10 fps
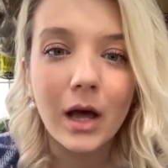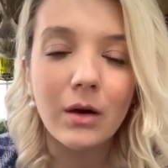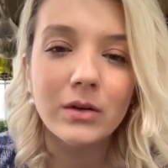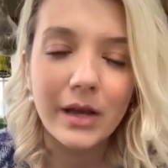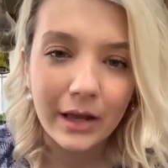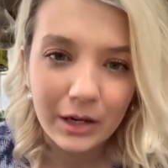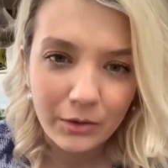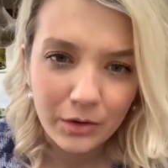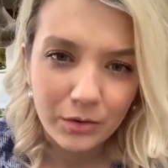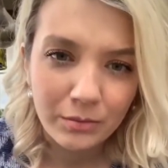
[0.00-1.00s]
Our
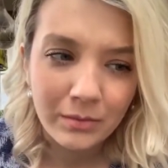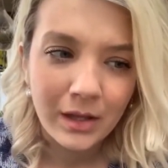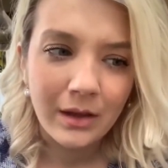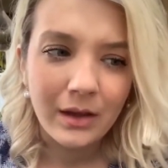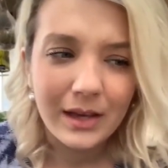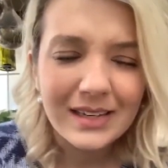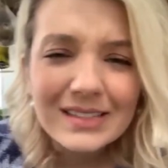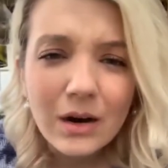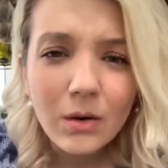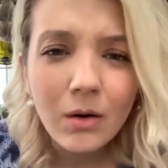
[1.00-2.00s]
dining room
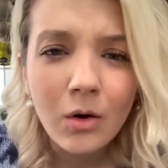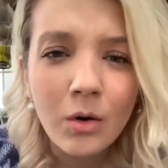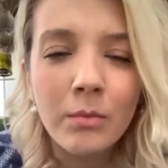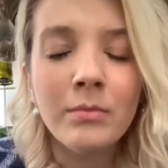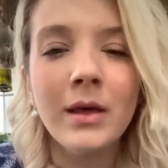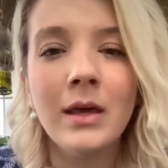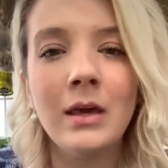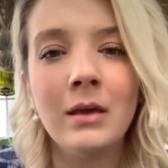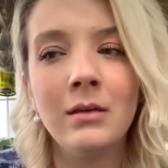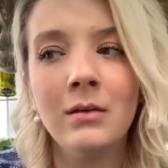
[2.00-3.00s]
is our home,
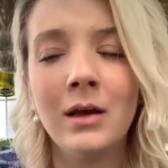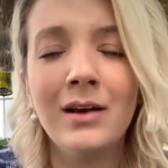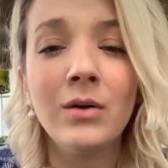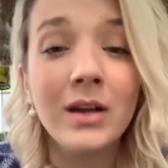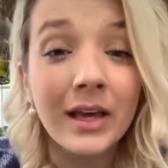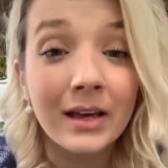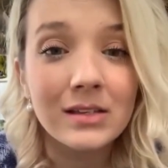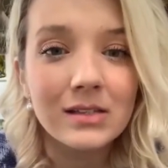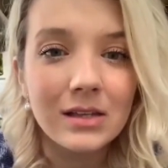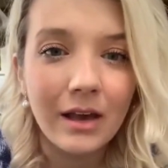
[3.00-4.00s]
and our
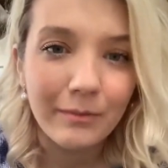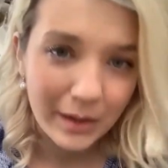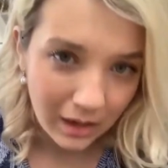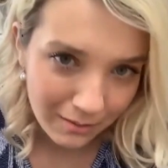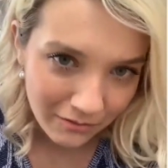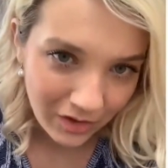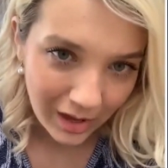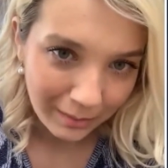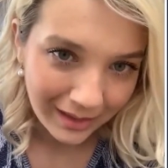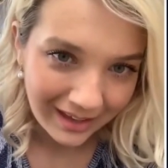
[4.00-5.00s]
guests have become
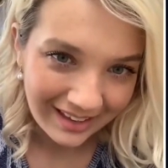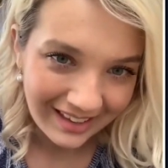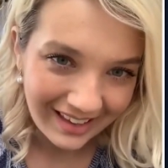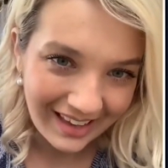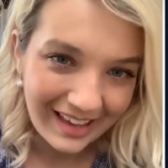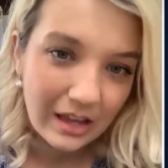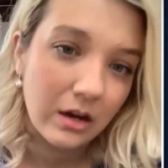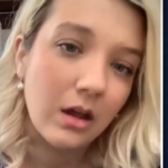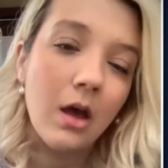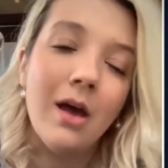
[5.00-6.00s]
family.
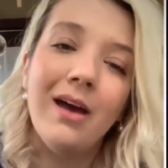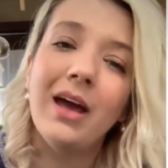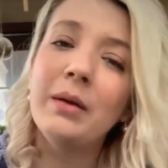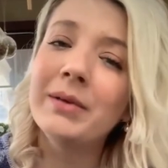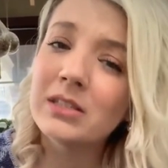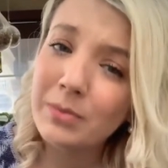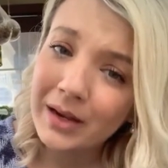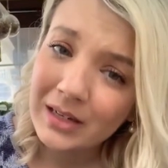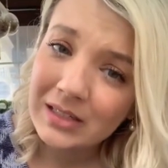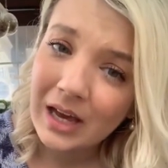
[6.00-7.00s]
And I miss
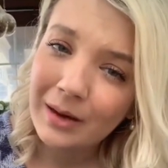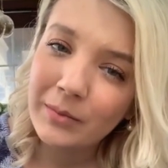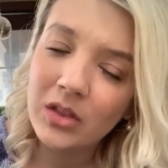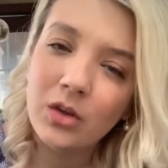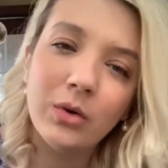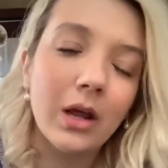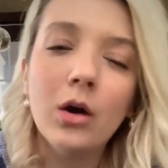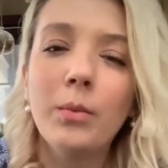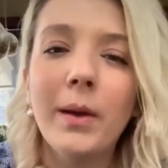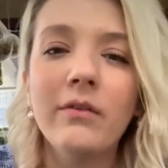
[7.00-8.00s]
spending time with you, and I
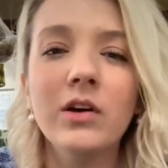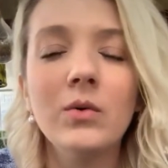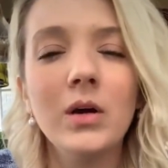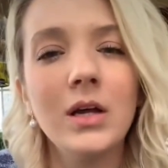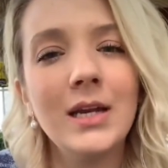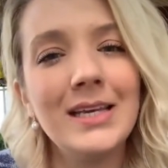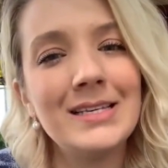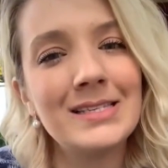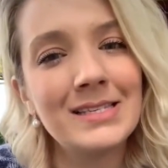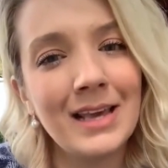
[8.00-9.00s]
hope everyone
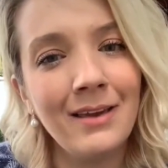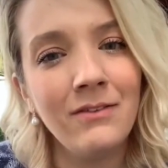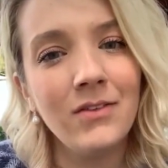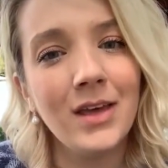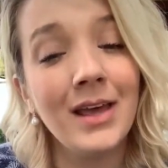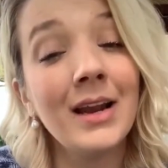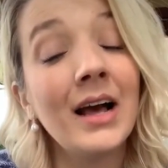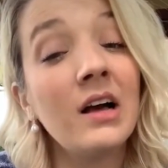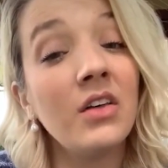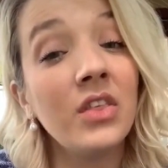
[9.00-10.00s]
is safe and
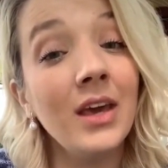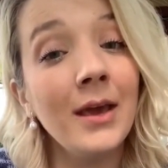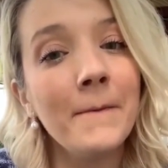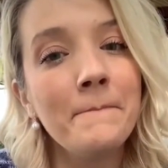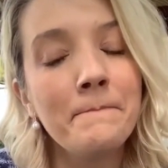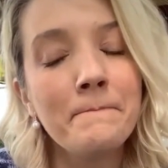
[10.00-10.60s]
healthy.